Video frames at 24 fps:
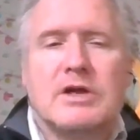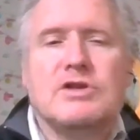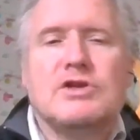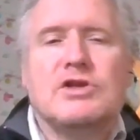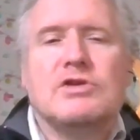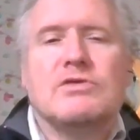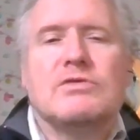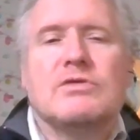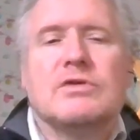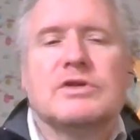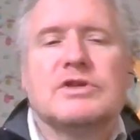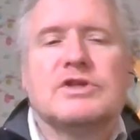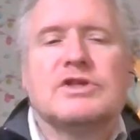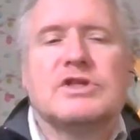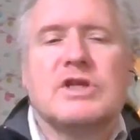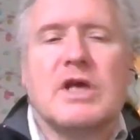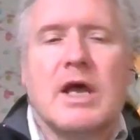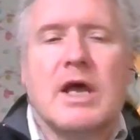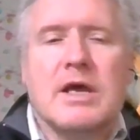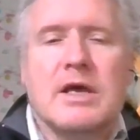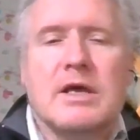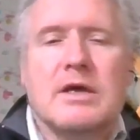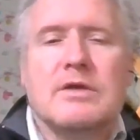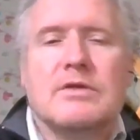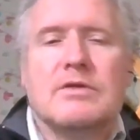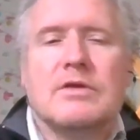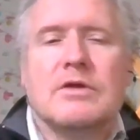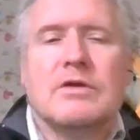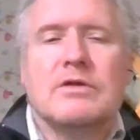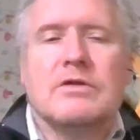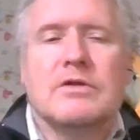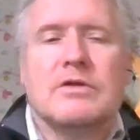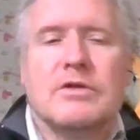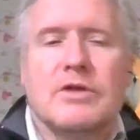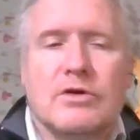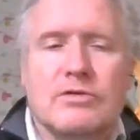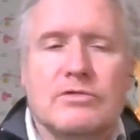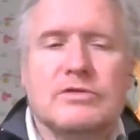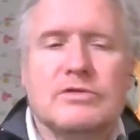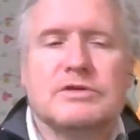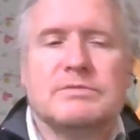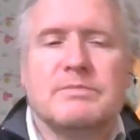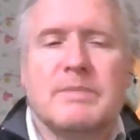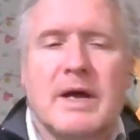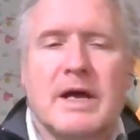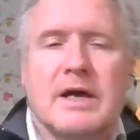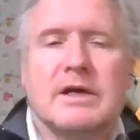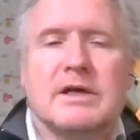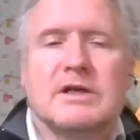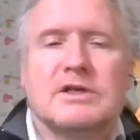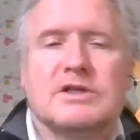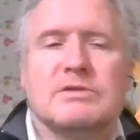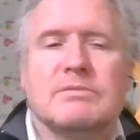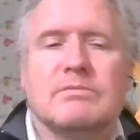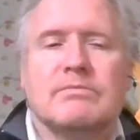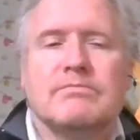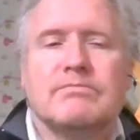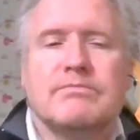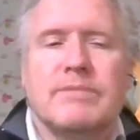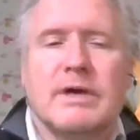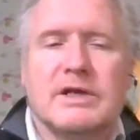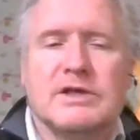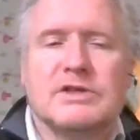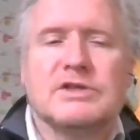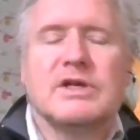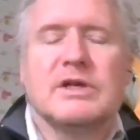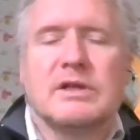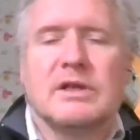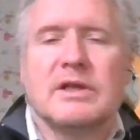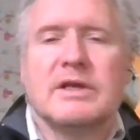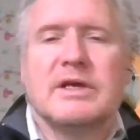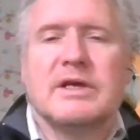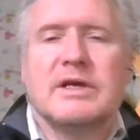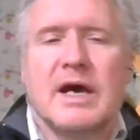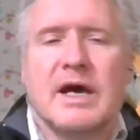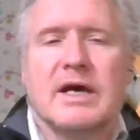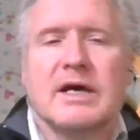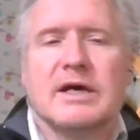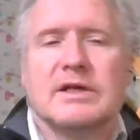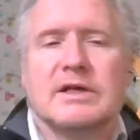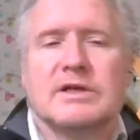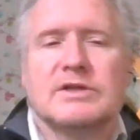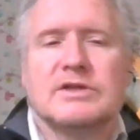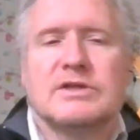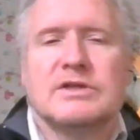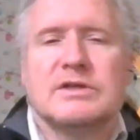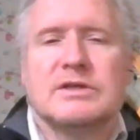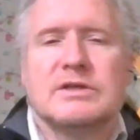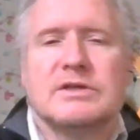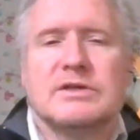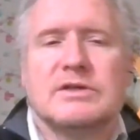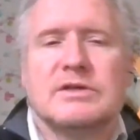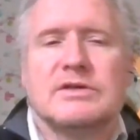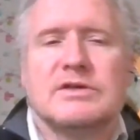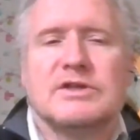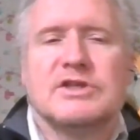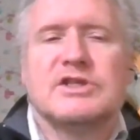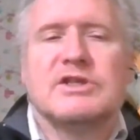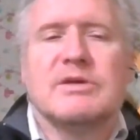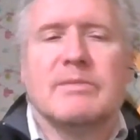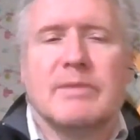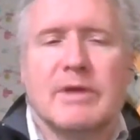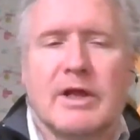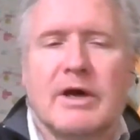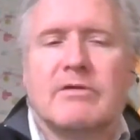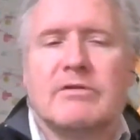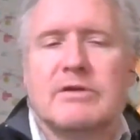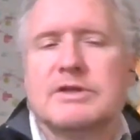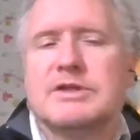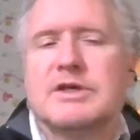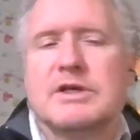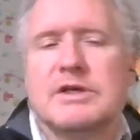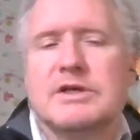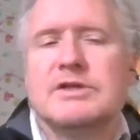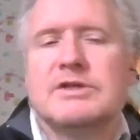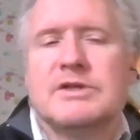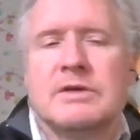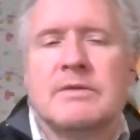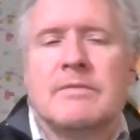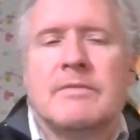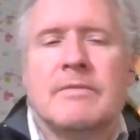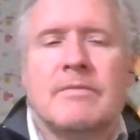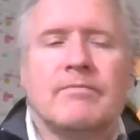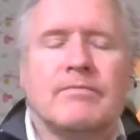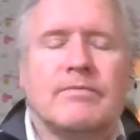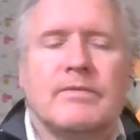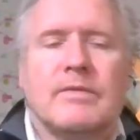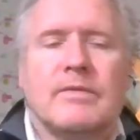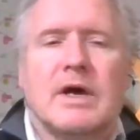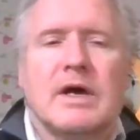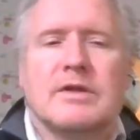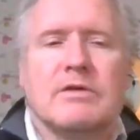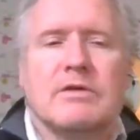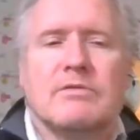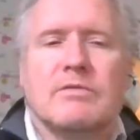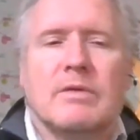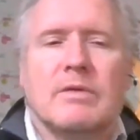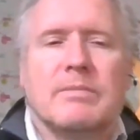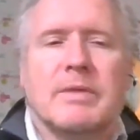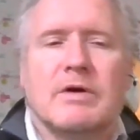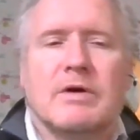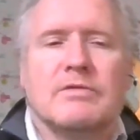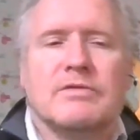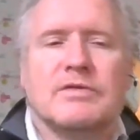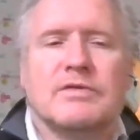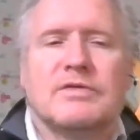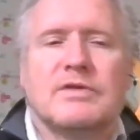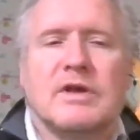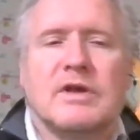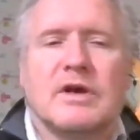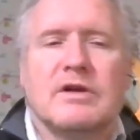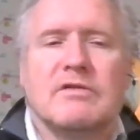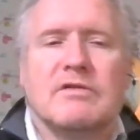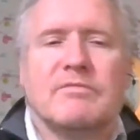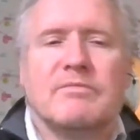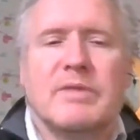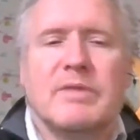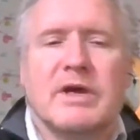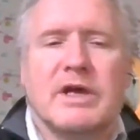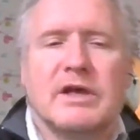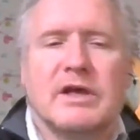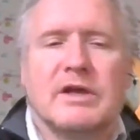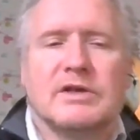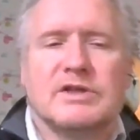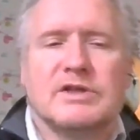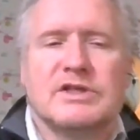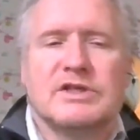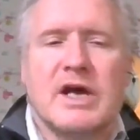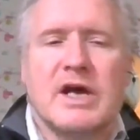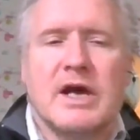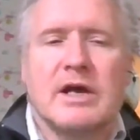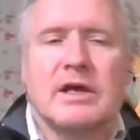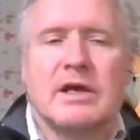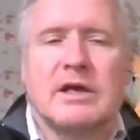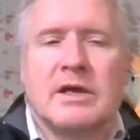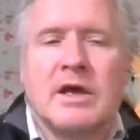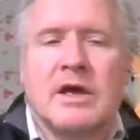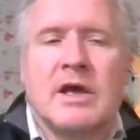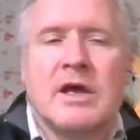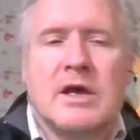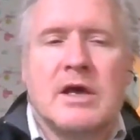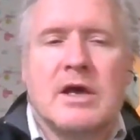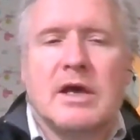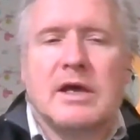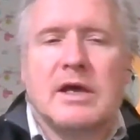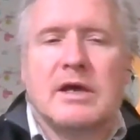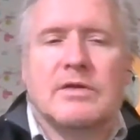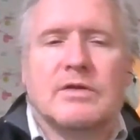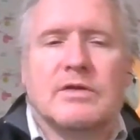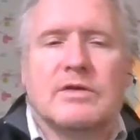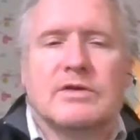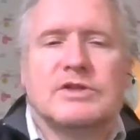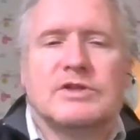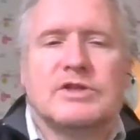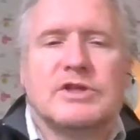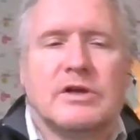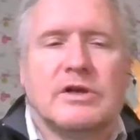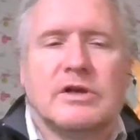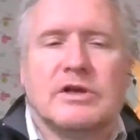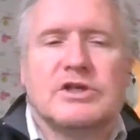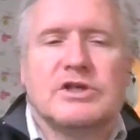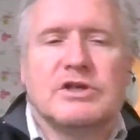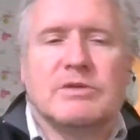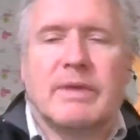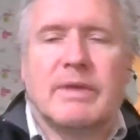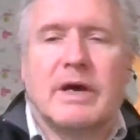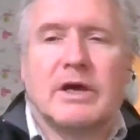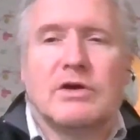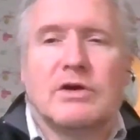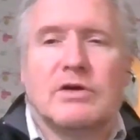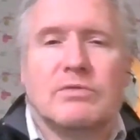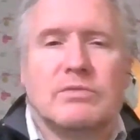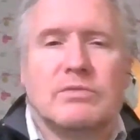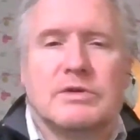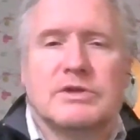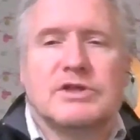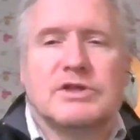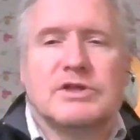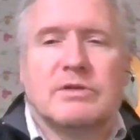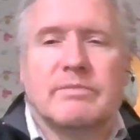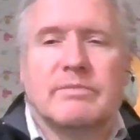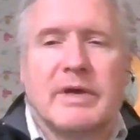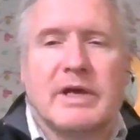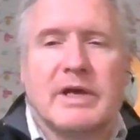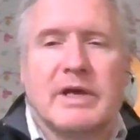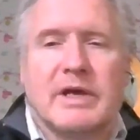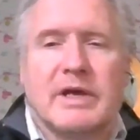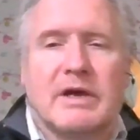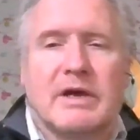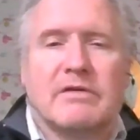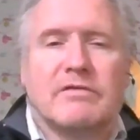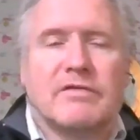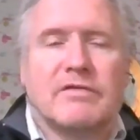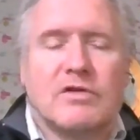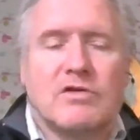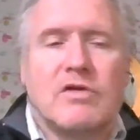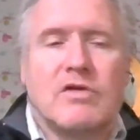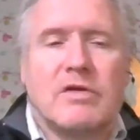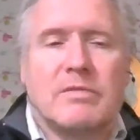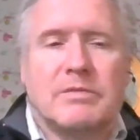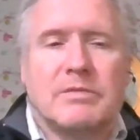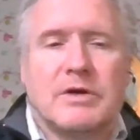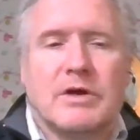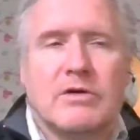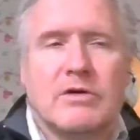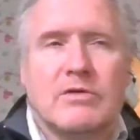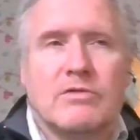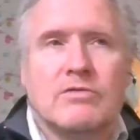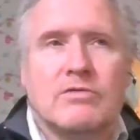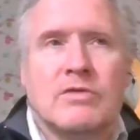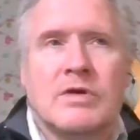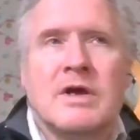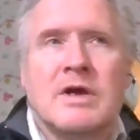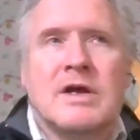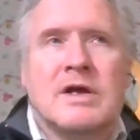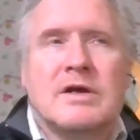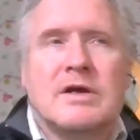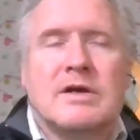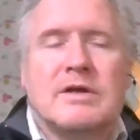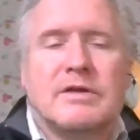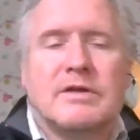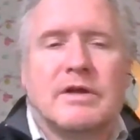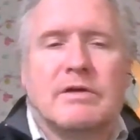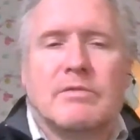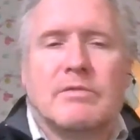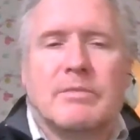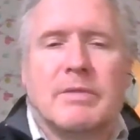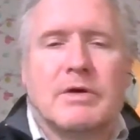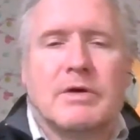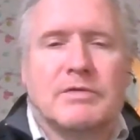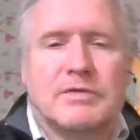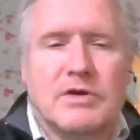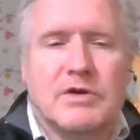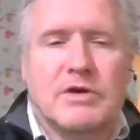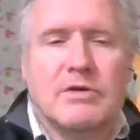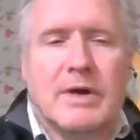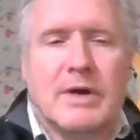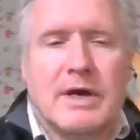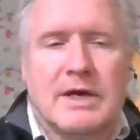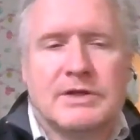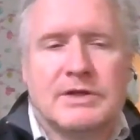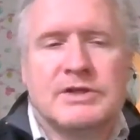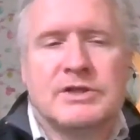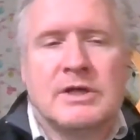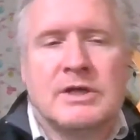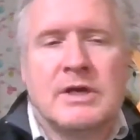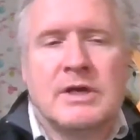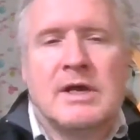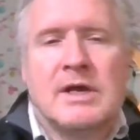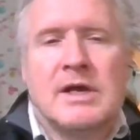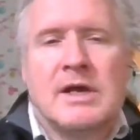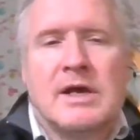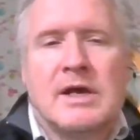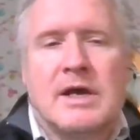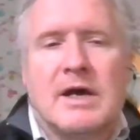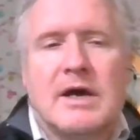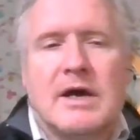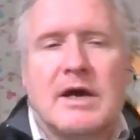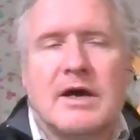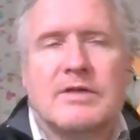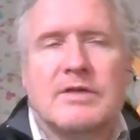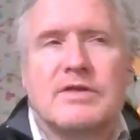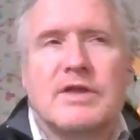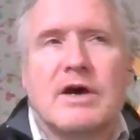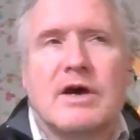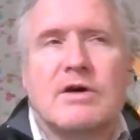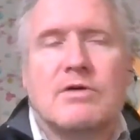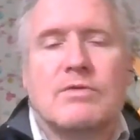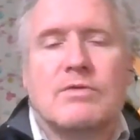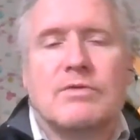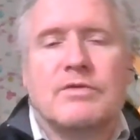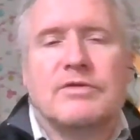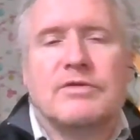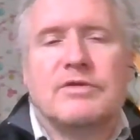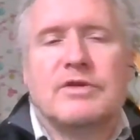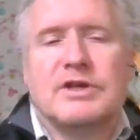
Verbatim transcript: And you could say that those banks basically had similarities. They were both kind of big in tech, in that Signature Bank was a big bank for crypto. They were both US. And now